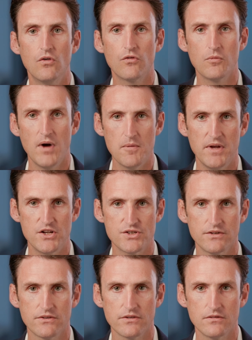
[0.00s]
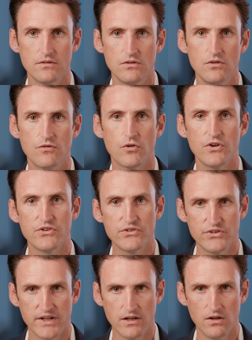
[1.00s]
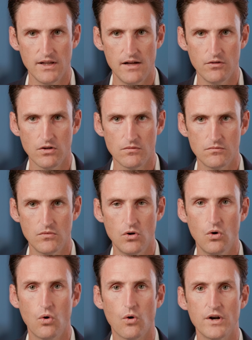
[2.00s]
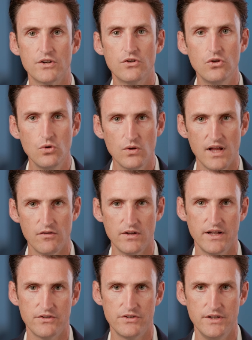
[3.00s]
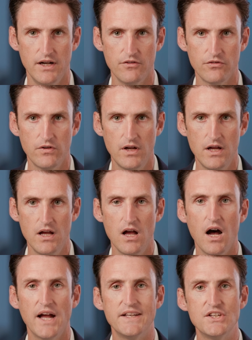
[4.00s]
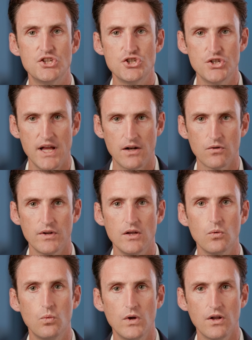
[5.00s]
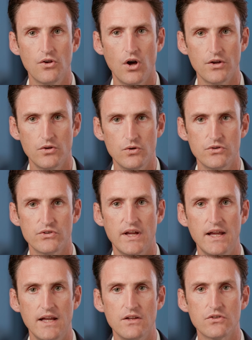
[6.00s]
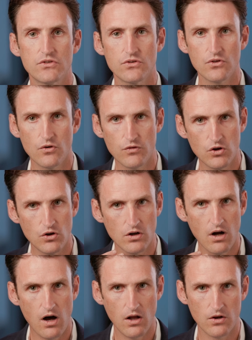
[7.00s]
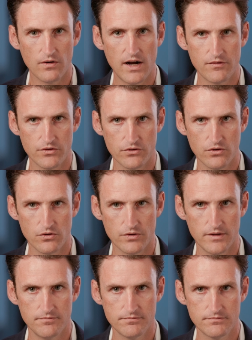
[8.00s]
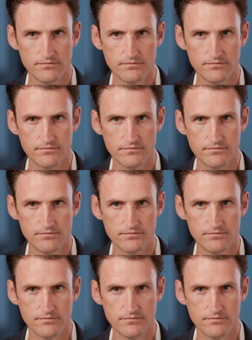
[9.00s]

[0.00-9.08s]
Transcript: For my patients, for a single level or a 2-level ACDF, I generally will not use a cervical collar after surgery.